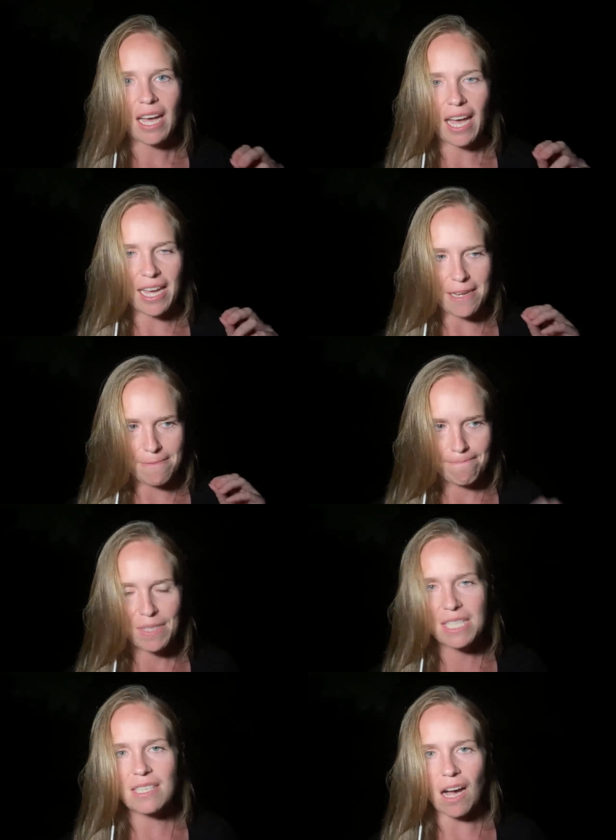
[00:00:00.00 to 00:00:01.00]
a
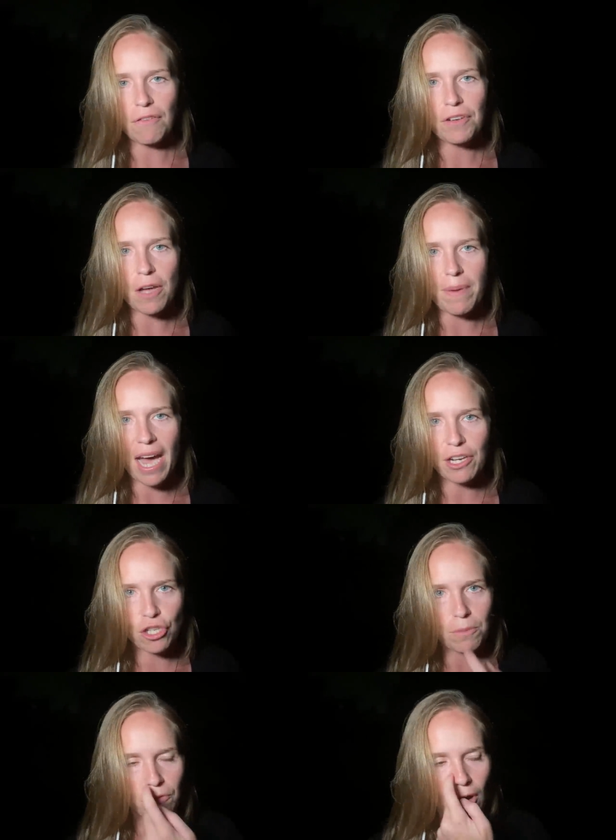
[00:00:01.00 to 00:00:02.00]
stuff about
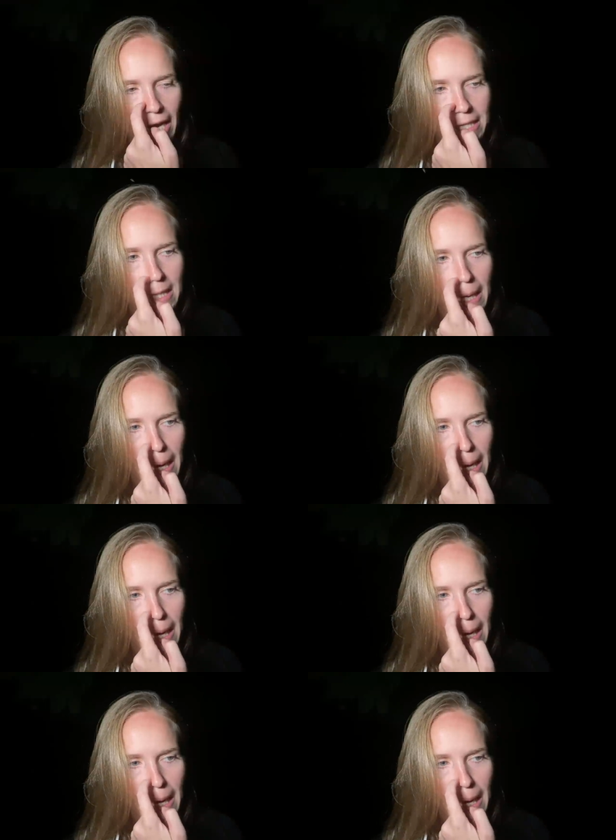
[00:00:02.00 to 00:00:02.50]
human rights.